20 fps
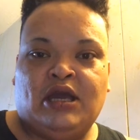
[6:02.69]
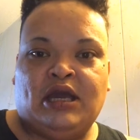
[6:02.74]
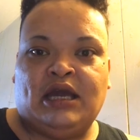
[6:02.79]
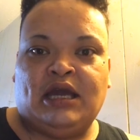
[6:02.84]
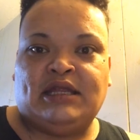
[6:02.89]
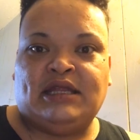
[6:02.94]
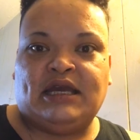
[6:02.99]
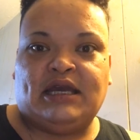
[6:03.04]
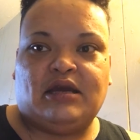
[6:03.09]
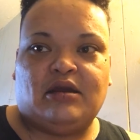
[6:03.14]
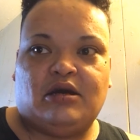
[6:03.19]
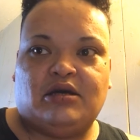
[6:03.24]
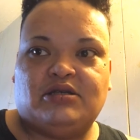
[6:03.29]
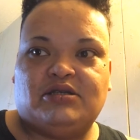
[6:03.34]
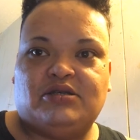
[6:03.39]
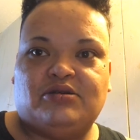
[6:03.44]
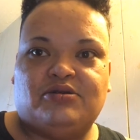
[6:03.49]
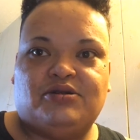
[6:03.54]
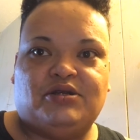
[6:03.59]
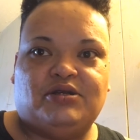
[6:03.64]
And they can
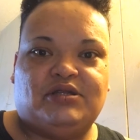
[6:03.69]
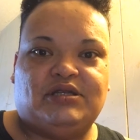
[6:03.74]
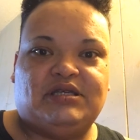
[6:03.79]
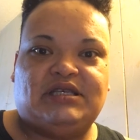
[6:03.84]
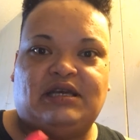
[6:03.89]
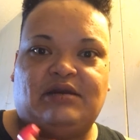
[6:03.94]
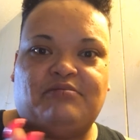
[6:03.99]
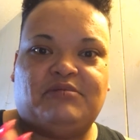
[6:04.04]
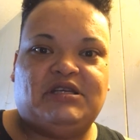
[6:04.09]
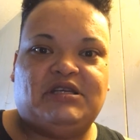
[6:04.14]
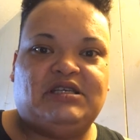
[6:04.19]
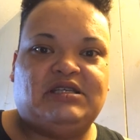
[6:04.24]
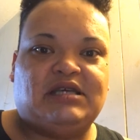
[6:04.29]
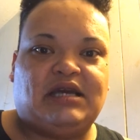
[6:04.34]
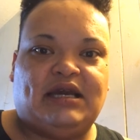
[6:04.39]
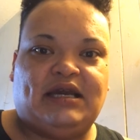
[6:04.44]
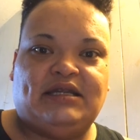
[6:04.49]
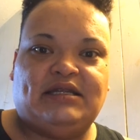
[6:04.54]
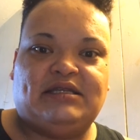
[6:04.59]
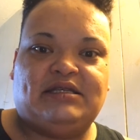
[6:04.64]
also do the same
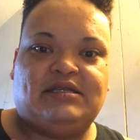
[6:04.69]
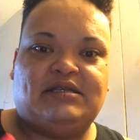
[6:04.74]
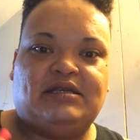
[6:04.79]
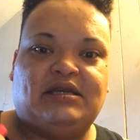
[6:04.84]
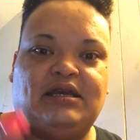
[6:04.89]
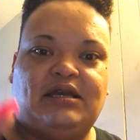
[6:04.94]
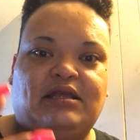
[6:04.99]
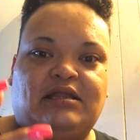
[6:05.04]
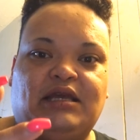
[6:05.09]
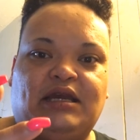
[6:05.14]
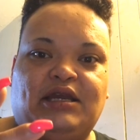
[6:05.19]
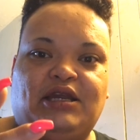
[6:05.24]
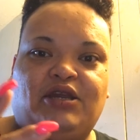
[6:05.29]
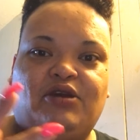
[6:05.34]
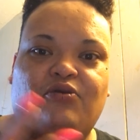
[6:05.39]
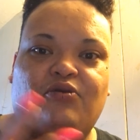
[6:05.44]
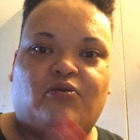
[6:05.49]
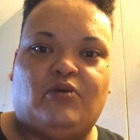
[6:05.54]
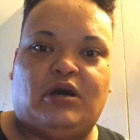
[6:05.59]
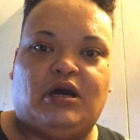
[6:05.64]
designs that
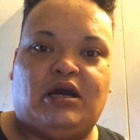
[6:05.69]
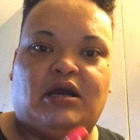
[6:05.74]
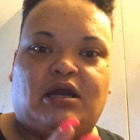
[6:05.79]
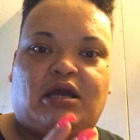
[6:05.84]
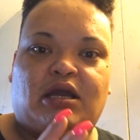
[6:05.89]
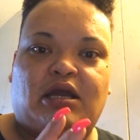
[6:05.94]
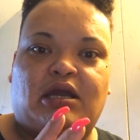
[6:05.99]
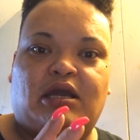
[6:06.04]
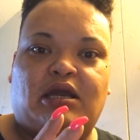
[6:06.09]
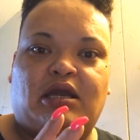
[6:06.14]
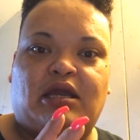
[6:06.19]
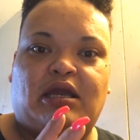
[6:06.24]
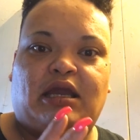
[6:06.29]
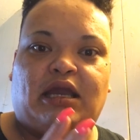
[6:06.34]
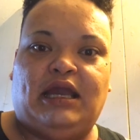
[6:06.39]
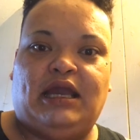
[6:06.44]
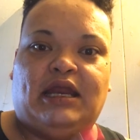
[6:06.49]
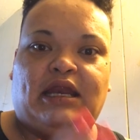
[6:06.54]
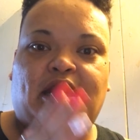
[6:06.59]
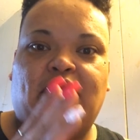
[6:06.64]
you want
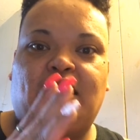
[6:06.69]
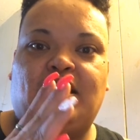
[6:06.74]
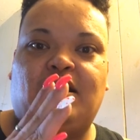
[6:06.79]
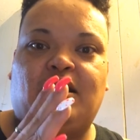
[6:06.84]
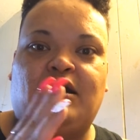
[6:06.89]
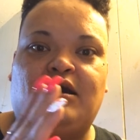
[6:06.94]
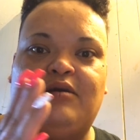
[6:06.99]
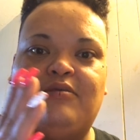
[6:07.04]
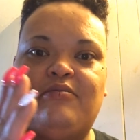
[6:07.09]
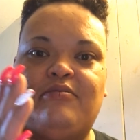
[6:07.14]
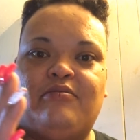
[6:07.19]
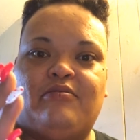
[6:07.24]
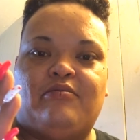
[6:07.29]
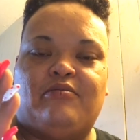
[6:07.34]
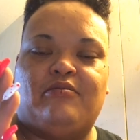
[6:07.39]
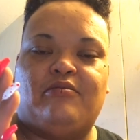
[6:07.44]
in um,